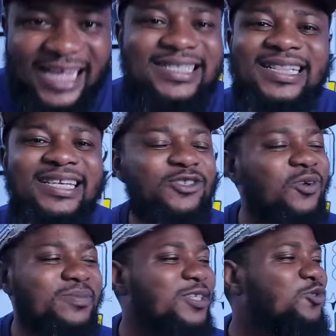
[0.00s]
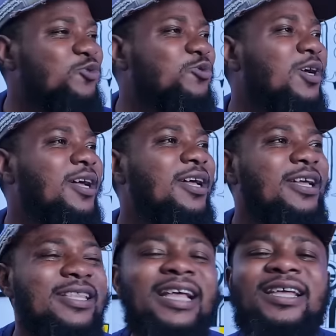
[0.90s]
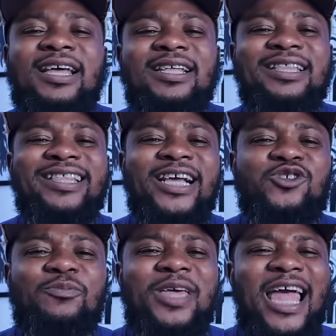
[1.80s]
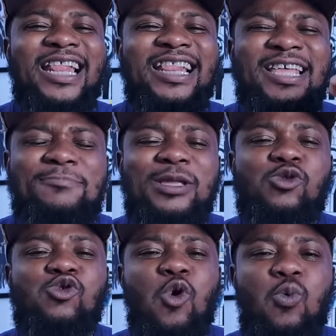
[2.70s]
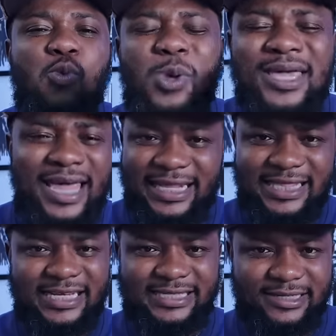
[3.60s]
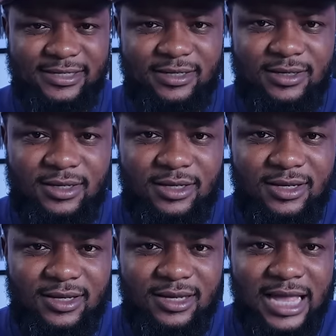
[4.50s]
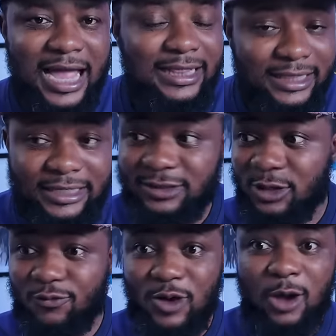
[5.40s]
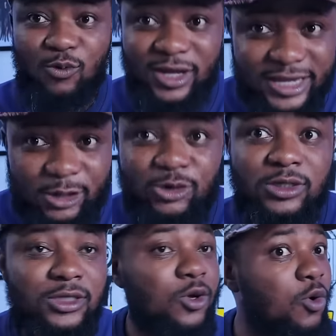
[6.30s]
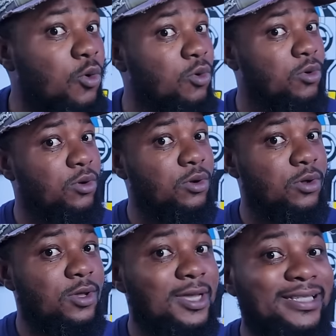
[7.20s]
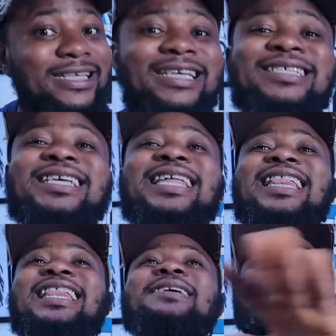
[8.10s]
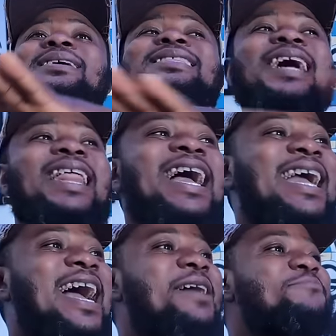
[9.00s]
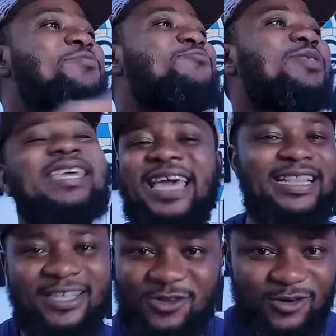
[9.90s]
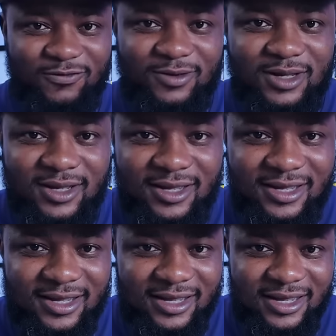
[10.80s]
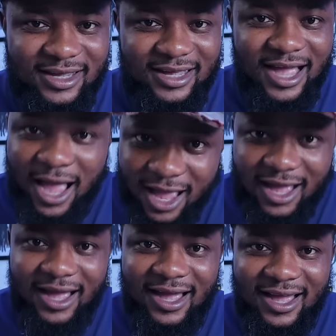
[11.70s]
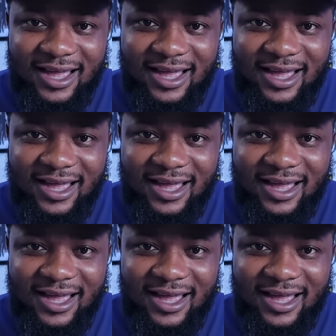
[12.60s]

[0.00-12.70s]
at least some things should, they, there should be a limit to your wickedness. At least if you are wicked, you should say, oh, this is the limit that I can't be wicked enough. Ah,